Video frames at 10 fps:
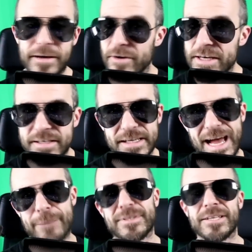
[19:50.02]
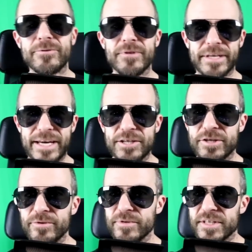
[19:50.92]
There is absolutely
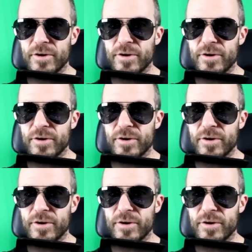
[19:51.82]
issues